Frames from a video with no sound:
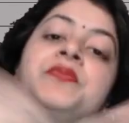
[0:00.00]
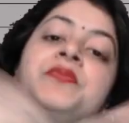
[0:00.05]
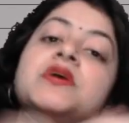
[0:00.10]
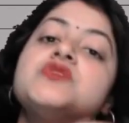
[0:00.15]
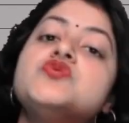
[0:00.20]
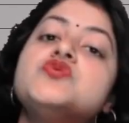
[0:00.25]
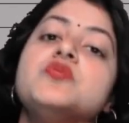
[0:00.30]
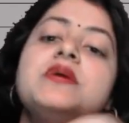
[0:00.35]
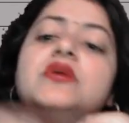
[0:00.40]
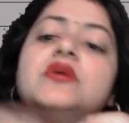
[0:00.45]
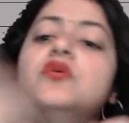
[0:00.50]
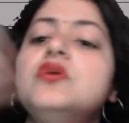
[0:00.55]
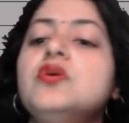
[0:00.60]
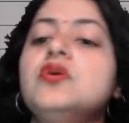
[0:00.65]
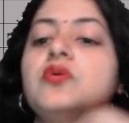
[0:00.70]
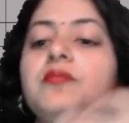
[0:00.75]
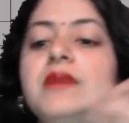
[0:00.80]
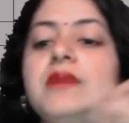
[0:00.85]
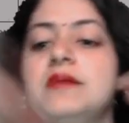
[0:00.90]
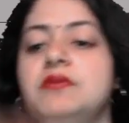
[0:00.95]
So we don't
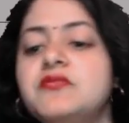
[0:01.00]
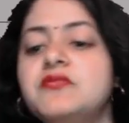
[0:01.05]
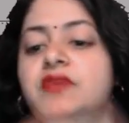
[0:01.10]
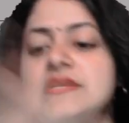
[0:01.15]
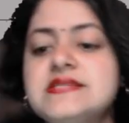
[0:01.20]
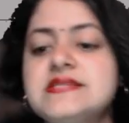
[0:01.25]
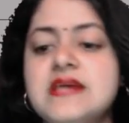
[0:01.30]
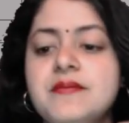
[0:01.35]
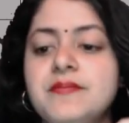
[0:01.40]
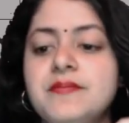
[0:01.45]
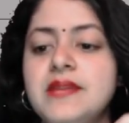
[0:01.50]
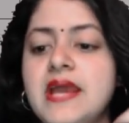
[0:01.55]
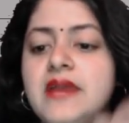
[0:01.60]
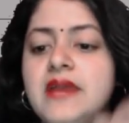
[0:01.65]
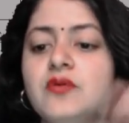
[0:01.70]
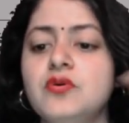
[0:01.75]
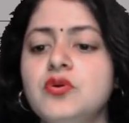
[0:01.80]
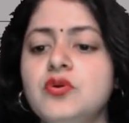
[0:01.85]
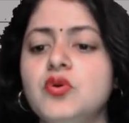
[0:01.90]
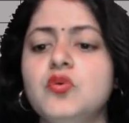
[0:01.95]
know. Maybe, for example, I
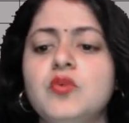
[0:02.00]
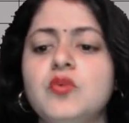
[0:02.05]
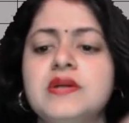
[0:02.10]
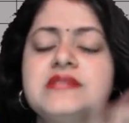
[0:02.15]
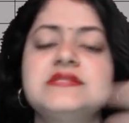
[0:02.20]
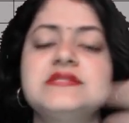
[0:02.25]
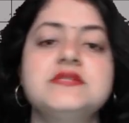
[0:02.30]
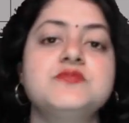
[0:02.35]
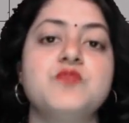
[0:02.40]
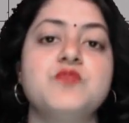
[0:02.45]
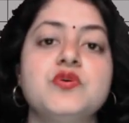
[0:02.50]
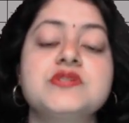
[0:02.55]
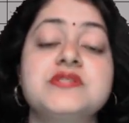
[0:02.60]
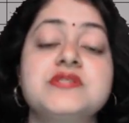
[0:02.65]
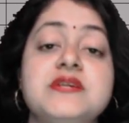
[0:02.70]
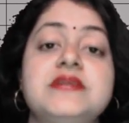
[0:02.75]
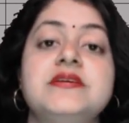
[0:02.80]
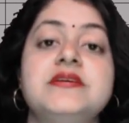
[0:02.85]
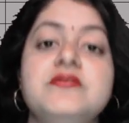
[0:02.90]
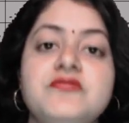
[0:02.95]
don't know what is this book's
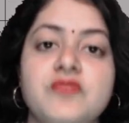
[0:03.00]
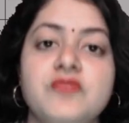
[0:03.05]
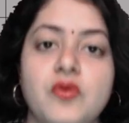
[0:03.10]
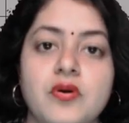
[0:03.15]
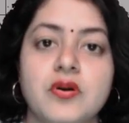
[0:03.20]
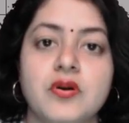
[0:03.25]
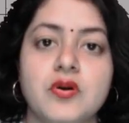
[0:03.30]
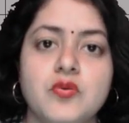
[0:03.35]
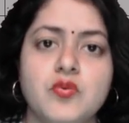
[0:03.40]
written for.